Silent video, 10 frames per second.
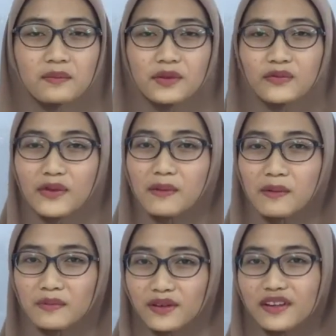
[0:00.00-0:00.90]
But
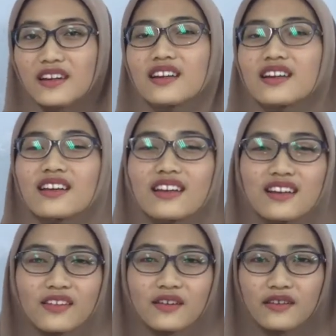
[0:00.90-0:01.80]
remember,
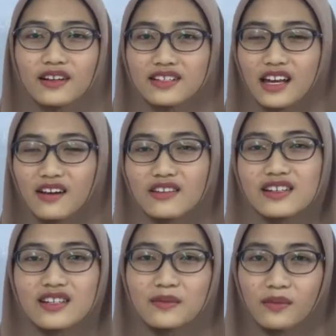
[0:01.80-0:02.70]
the R sound
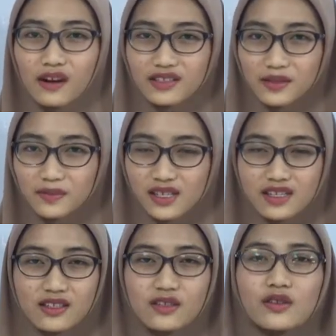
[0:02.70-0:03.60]
is an
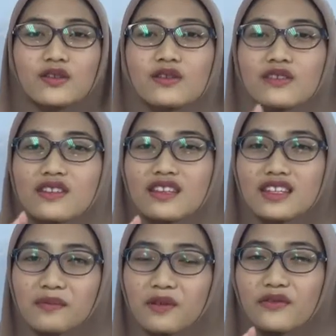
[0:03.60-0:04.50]
approximant, so the
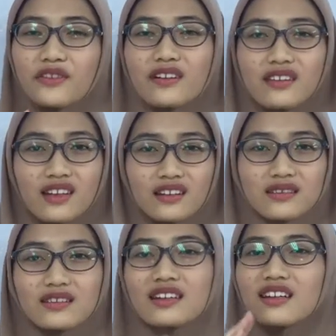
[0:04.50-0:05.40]
tip of your
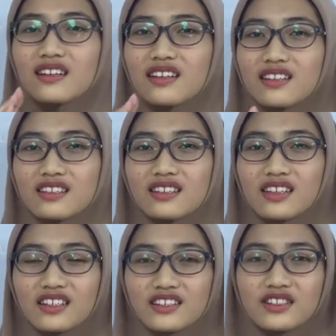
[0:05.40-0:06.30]
tongue doesn't
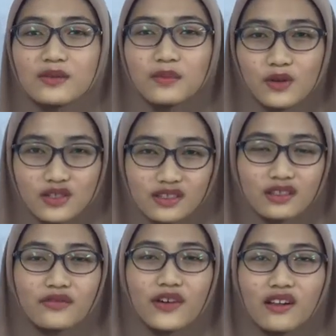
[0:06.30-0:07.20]
touch the
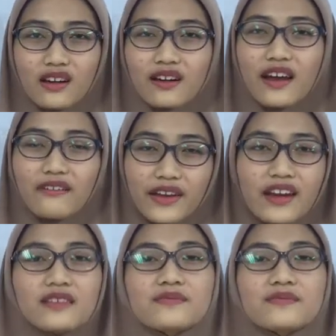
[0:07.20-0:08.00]
post-alveolar area.